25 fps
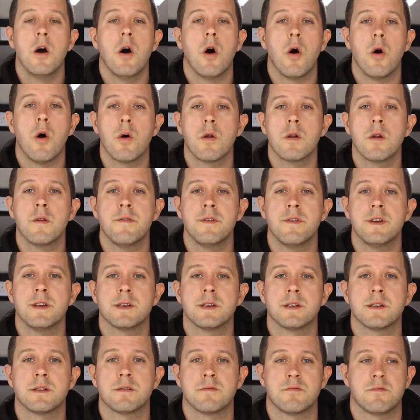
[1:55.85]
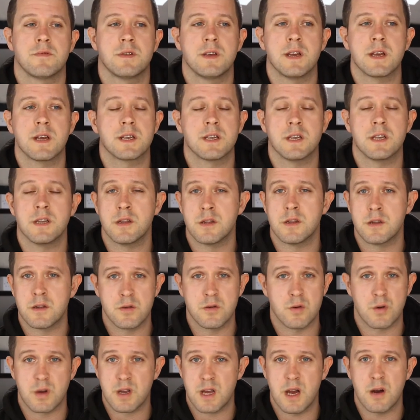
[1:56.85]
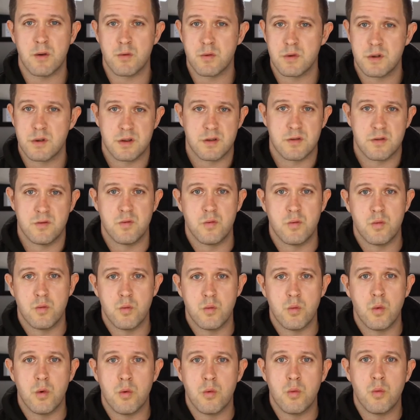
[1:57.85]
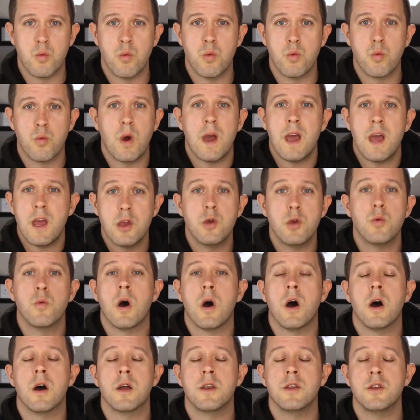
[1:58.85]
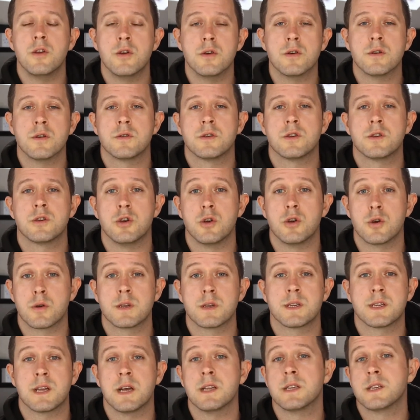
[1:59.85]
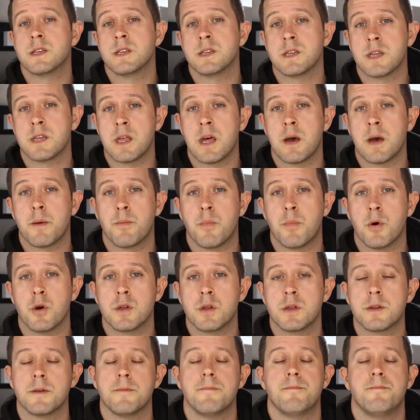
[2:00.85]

All of this takes into account where you are and your circumstances at that point.